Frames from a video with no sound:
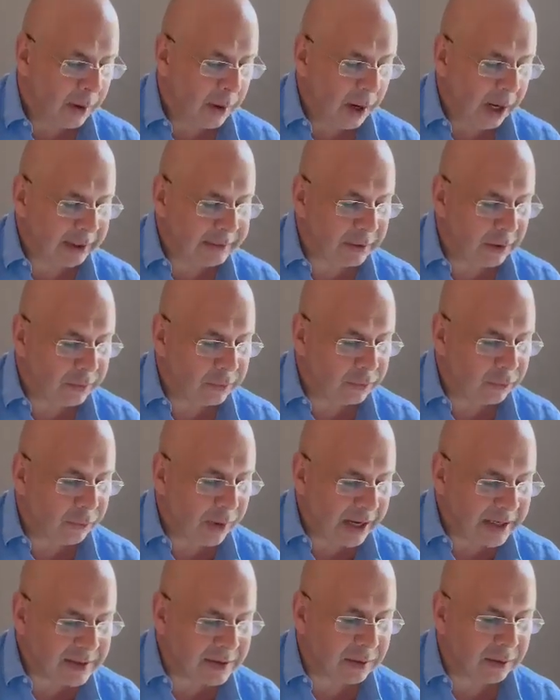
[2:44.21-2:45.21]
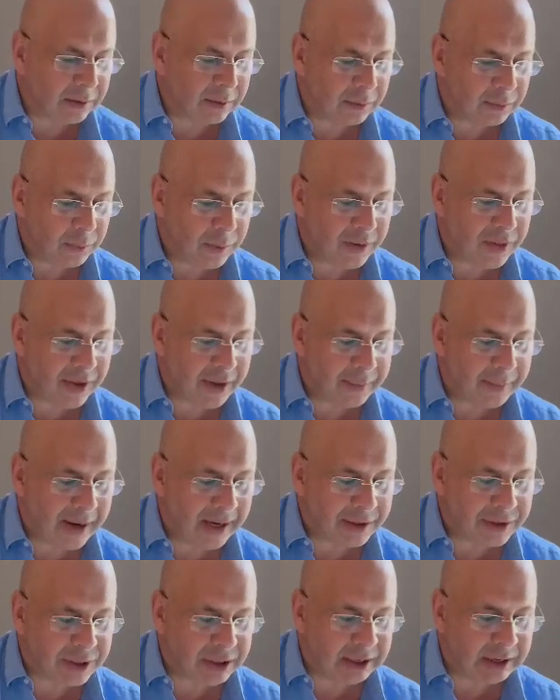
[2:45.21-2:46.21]
I don't wrestle with the
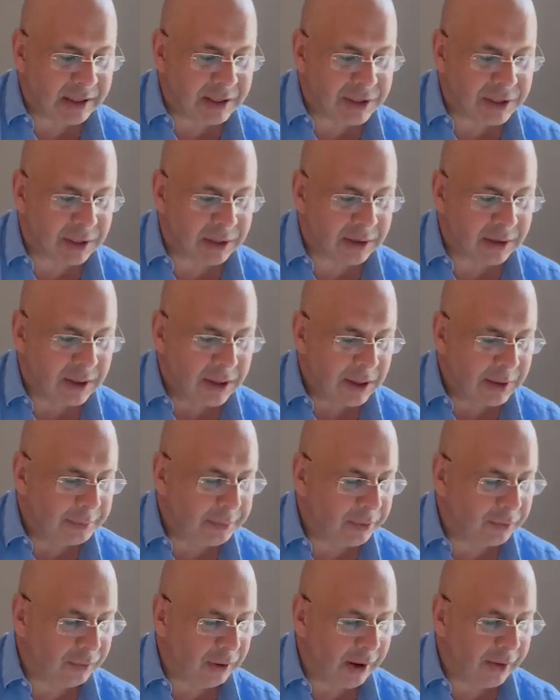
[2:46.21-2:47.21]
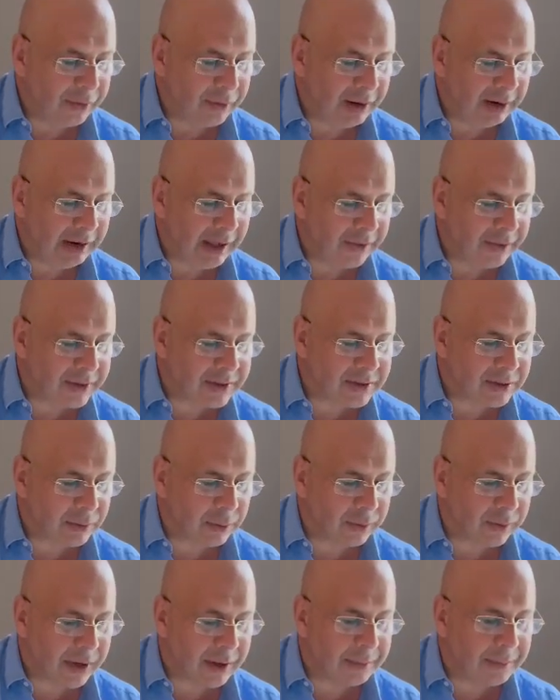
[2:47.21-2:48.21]
imagination, but rather I let the
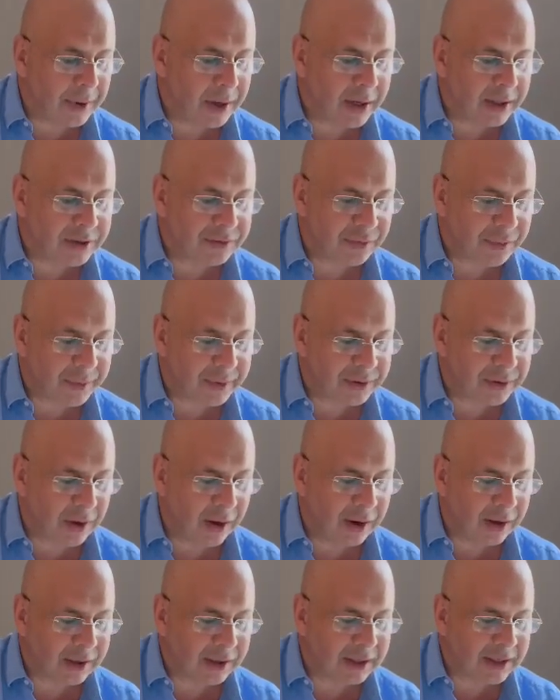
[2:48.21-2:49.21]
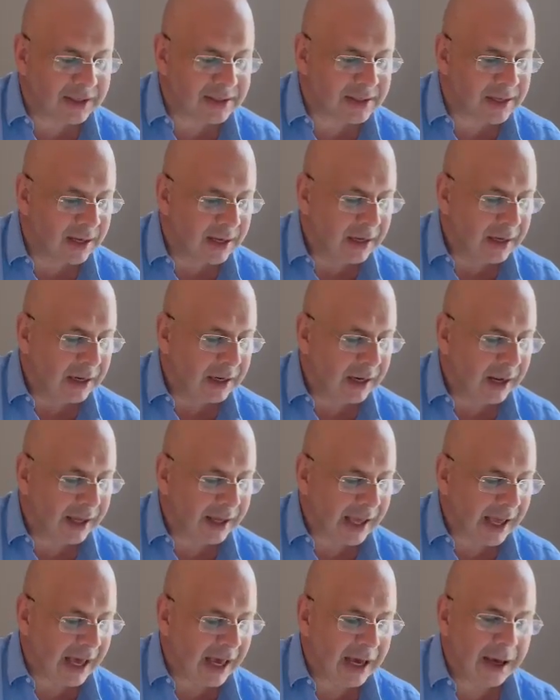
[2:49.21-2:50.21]
story emerge from the darkness,
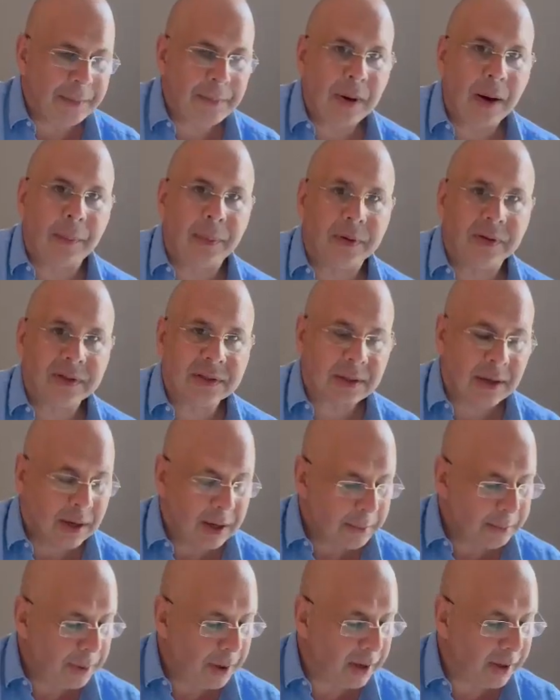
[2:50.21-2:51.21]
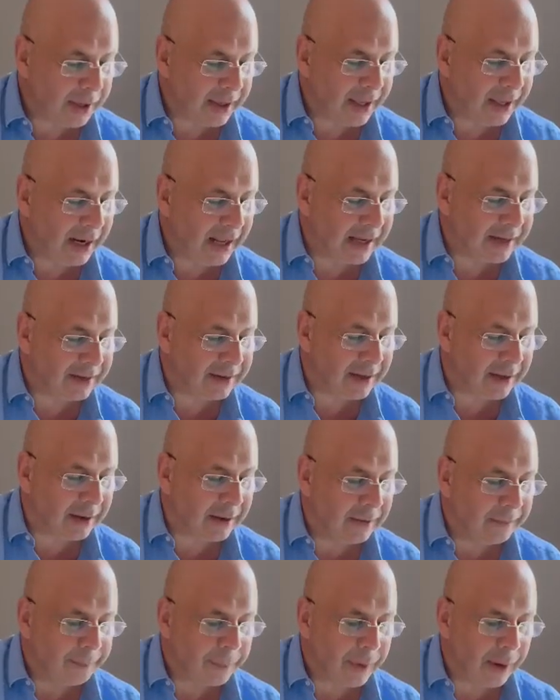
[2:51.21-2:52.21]
like air bubbles percolating
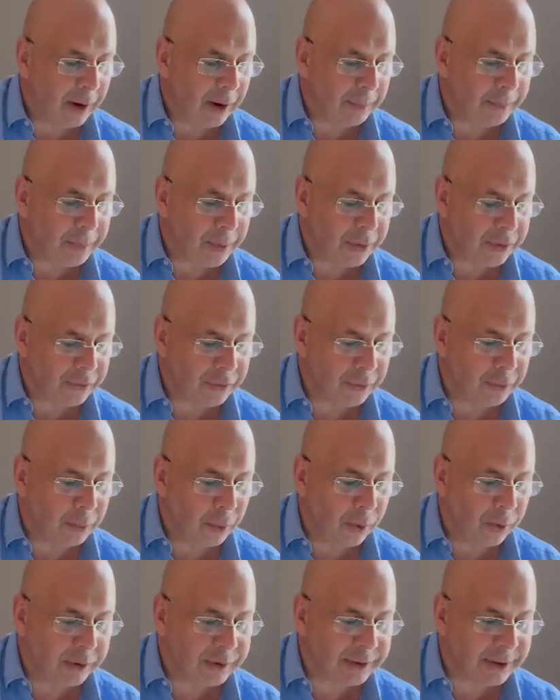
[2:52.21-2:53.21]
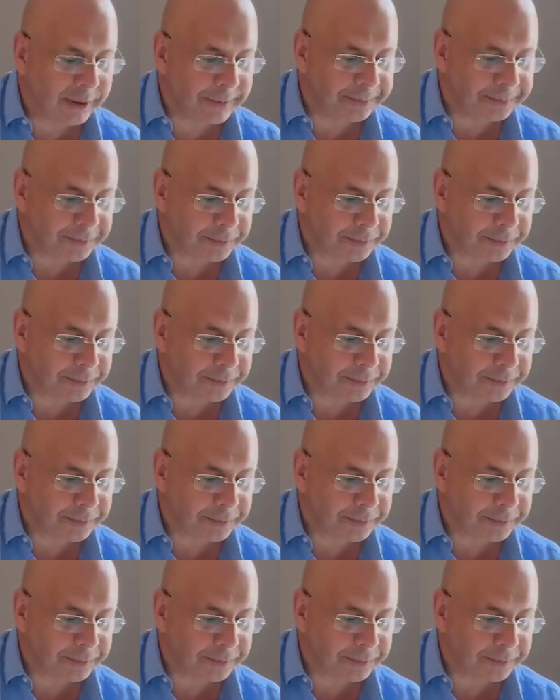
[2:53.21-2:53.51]
up through water.